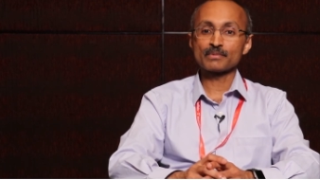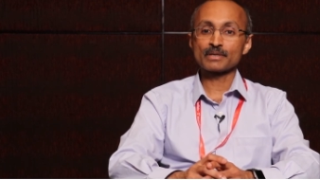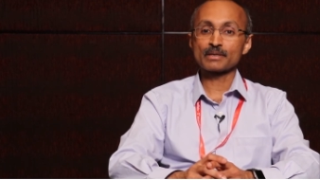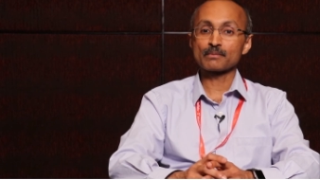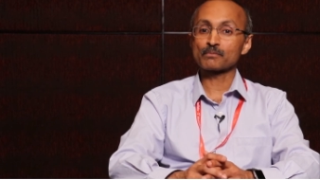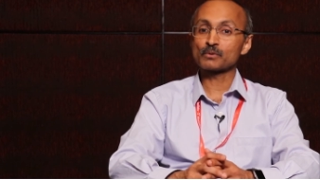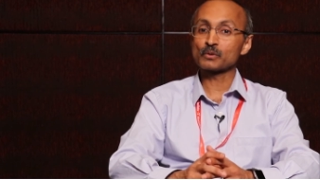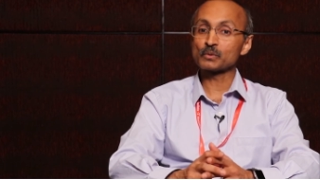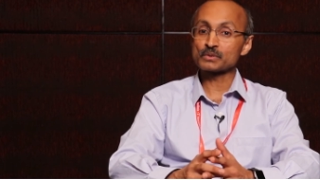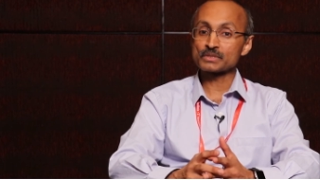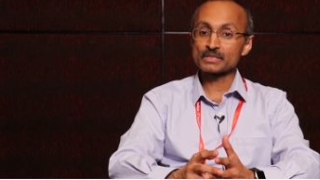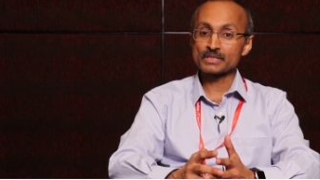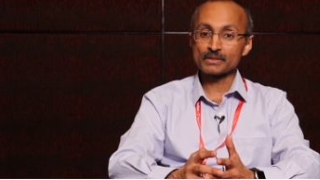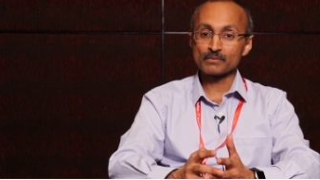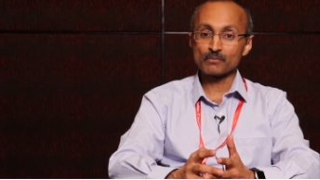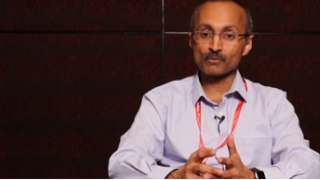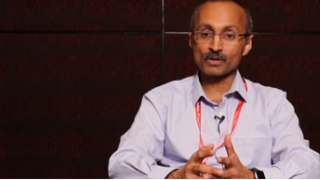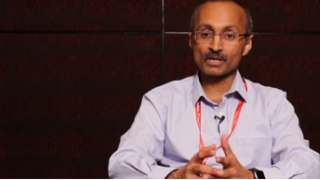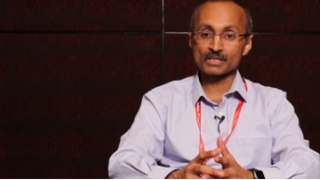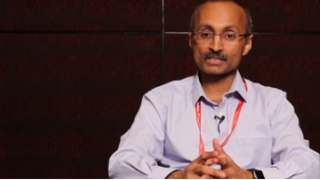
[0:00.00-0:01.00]
but I'm
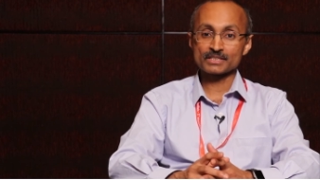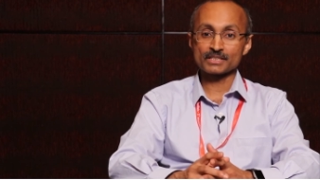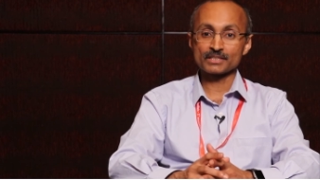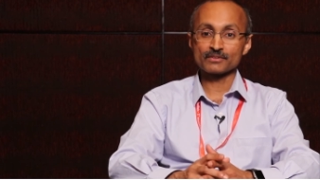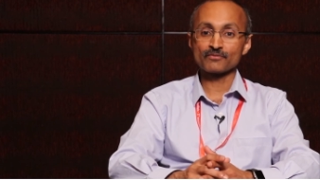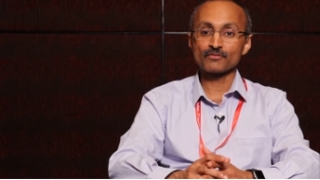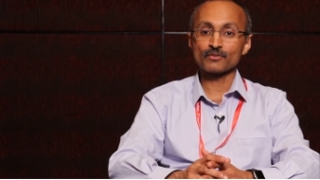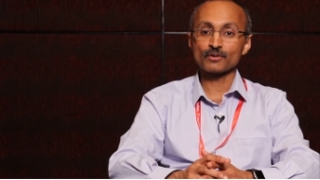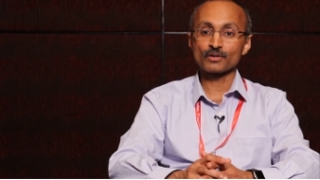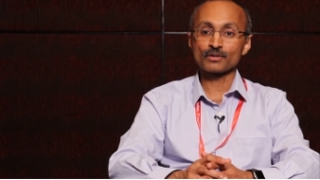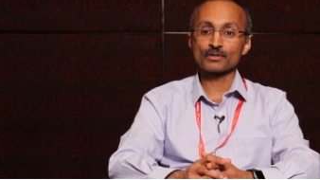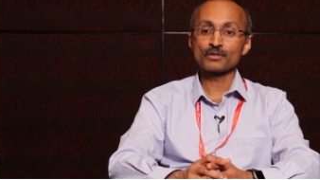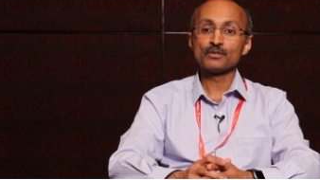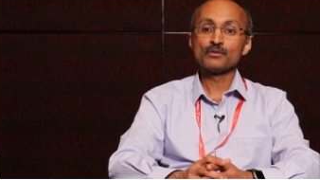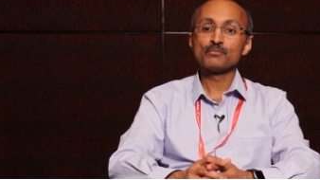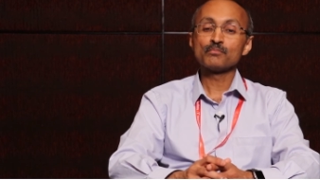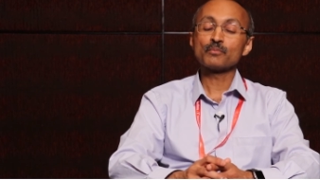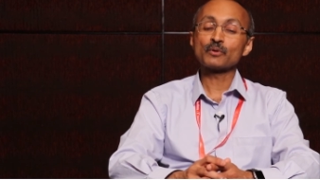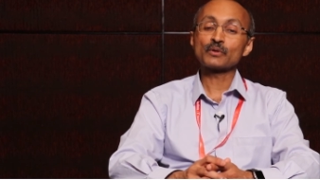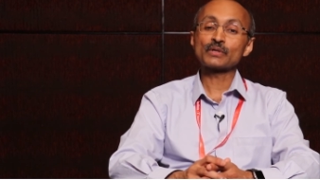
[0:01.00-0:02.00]
closely watching for
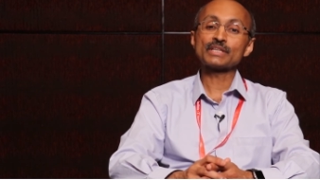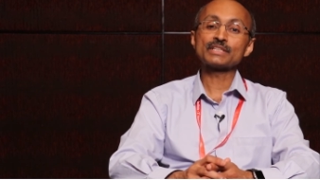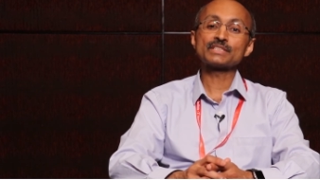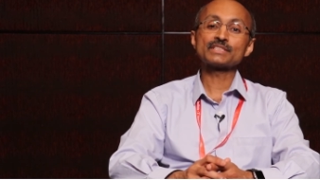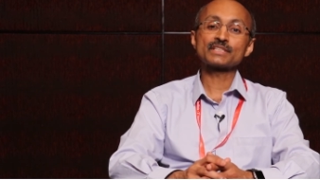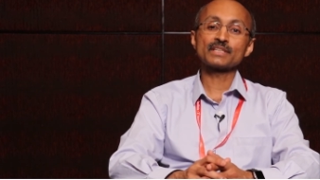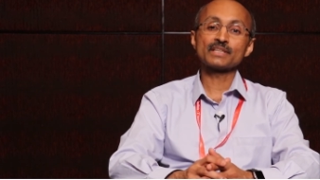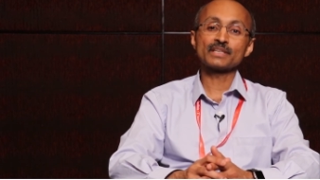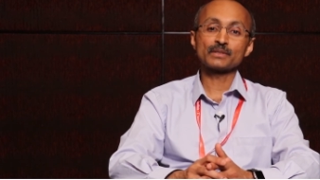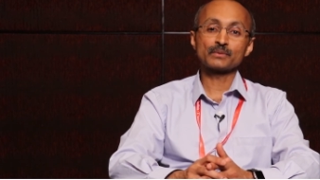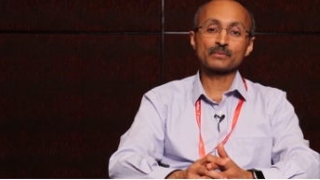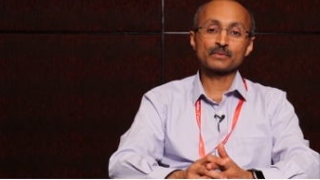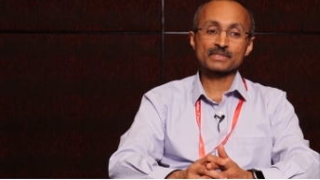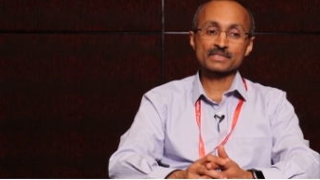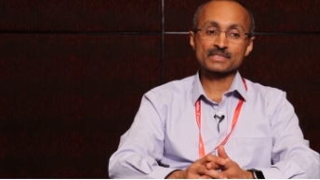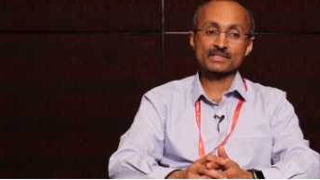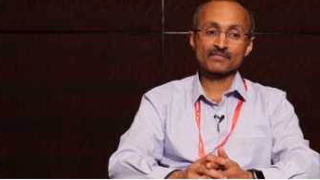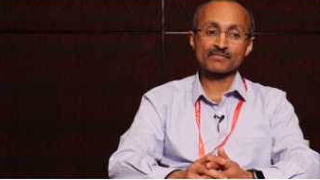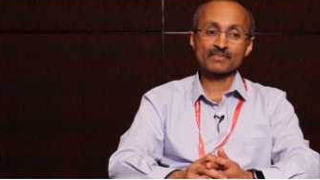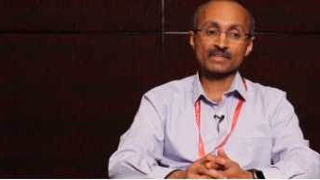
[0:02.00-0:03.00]
potential
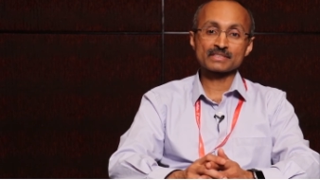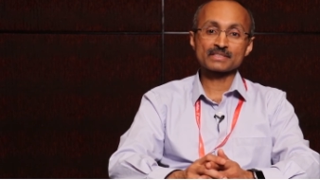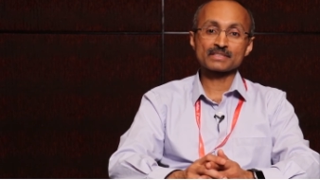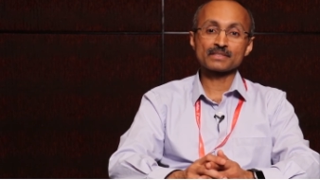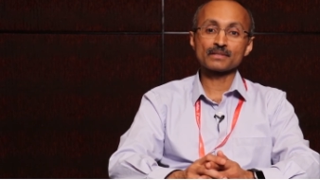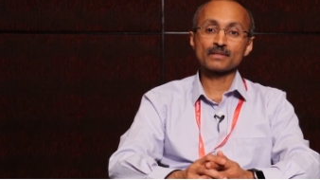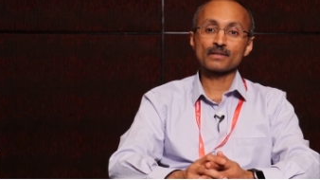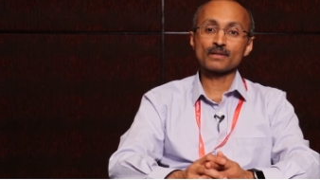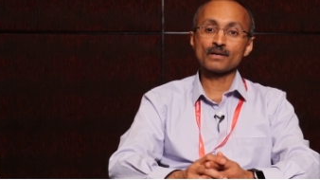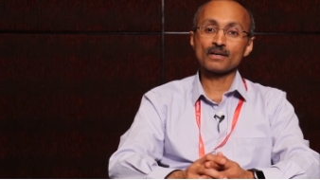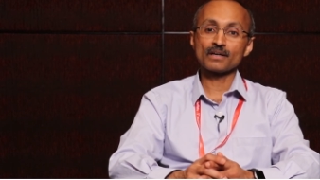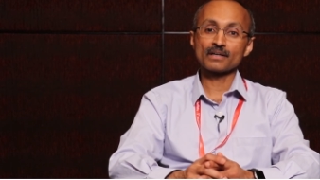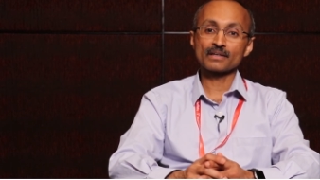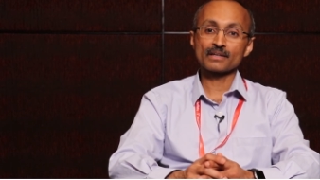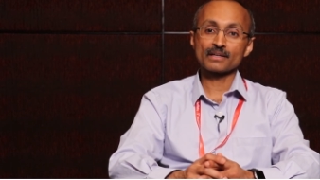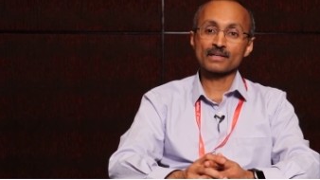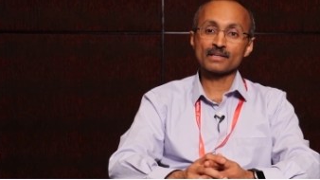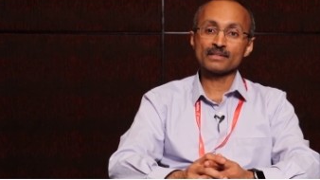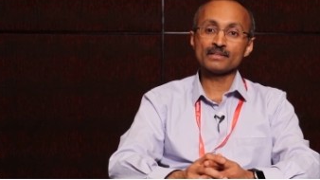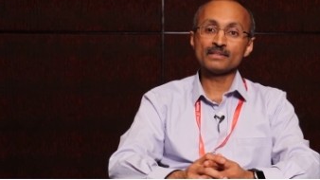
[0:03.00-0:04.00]
adverse effects in the long
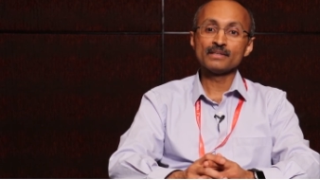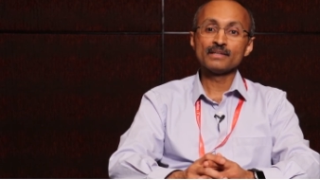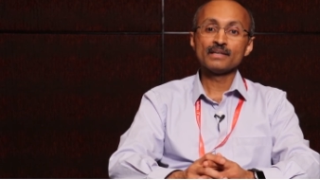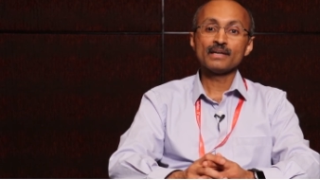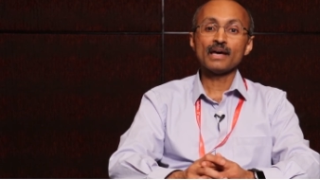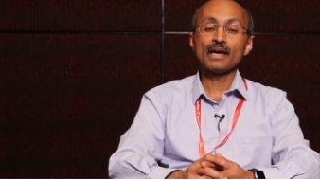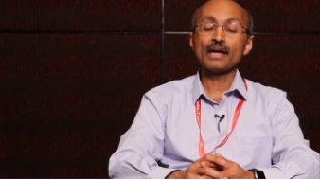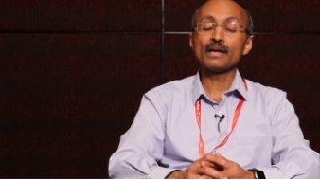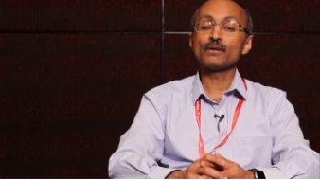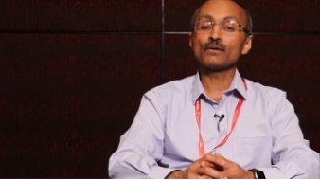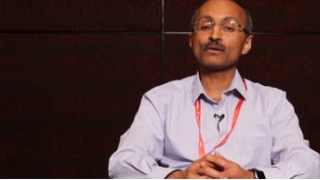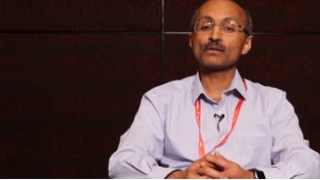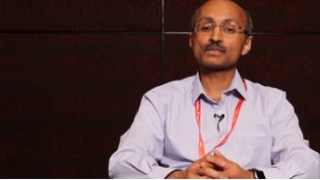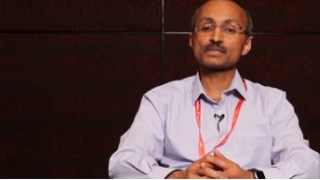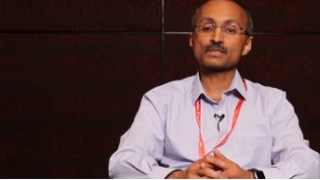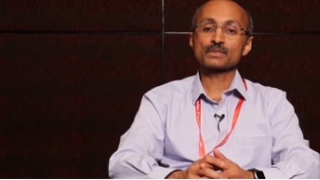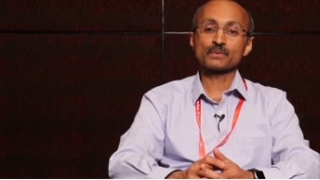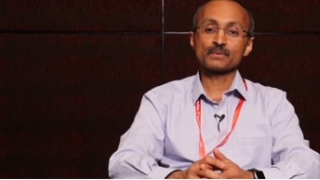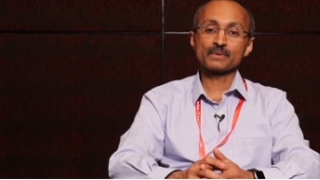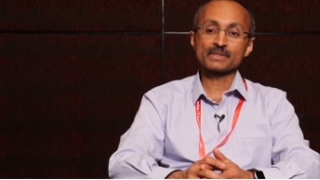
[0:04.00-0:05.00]
run and
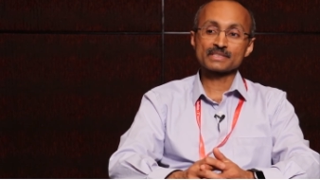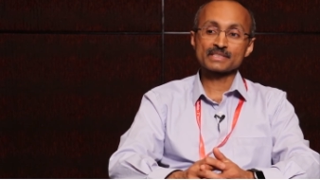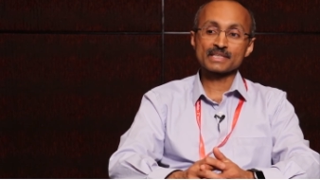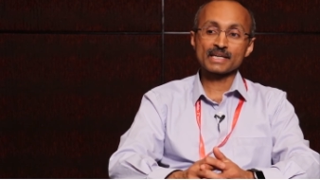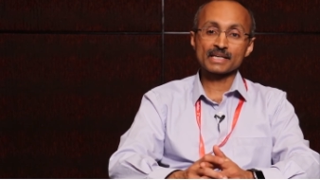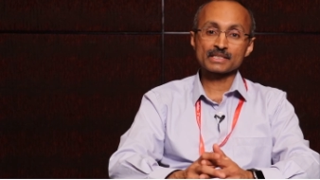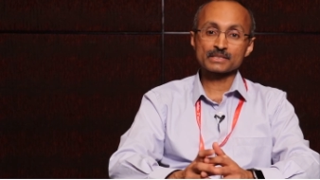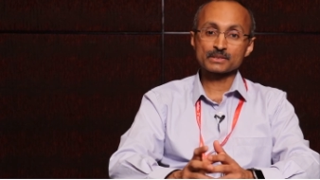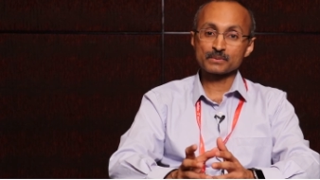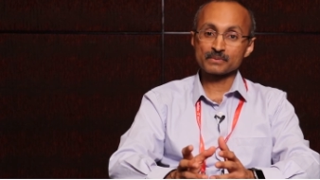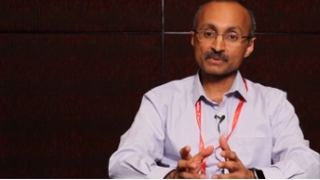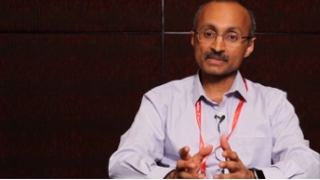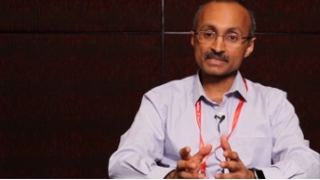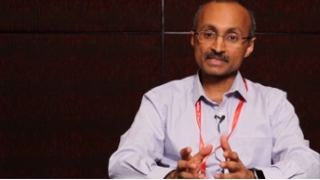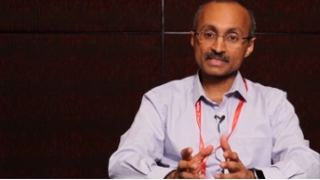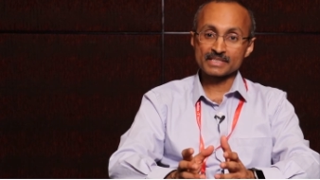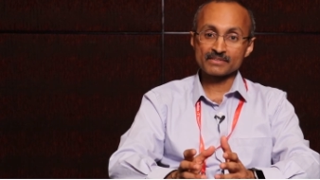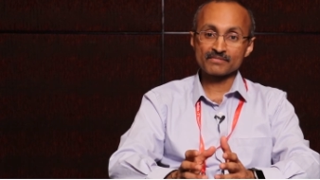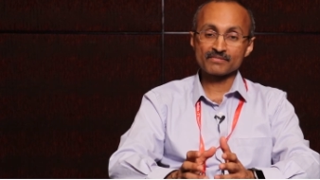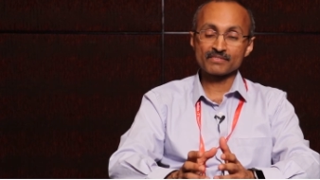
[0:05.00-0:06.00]
also its actual
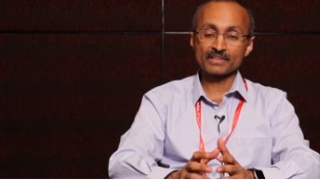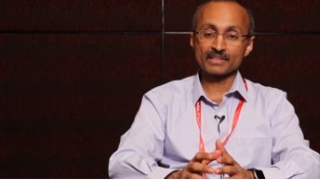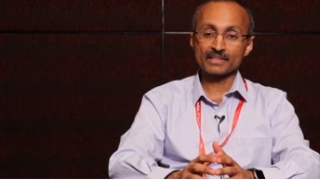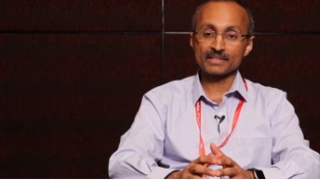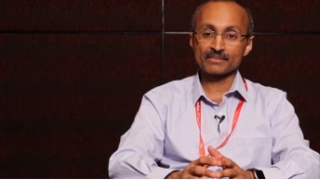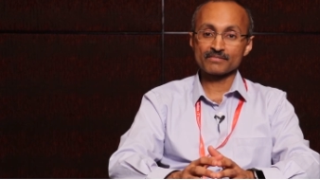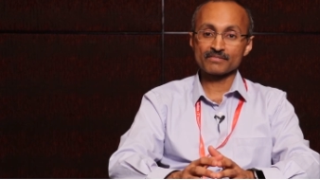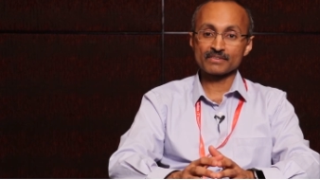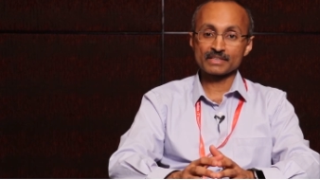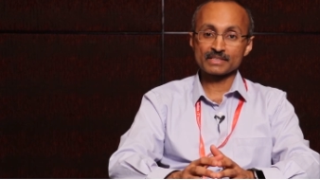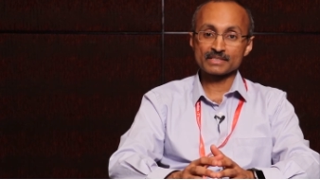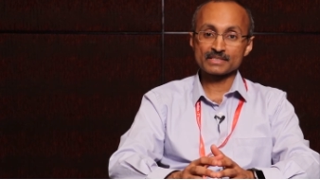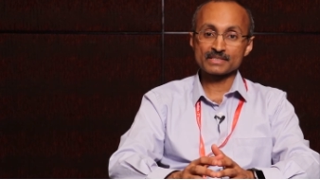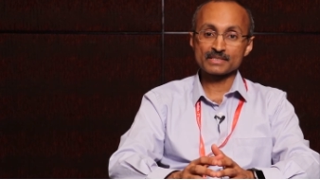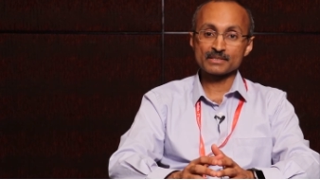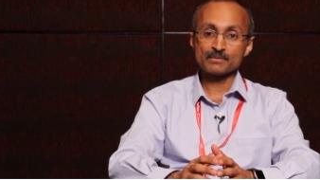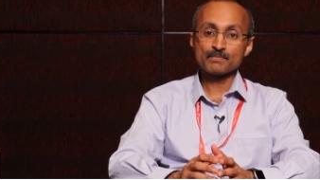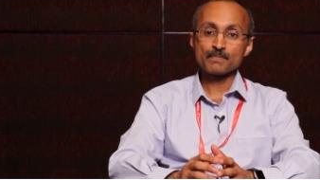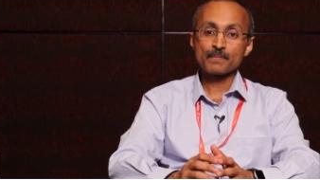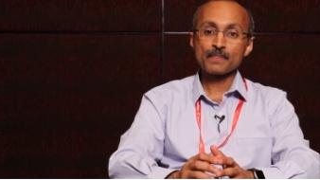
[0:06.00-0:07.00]
safety and
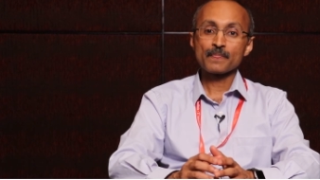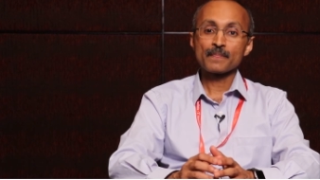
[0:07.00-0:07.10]
efficacy.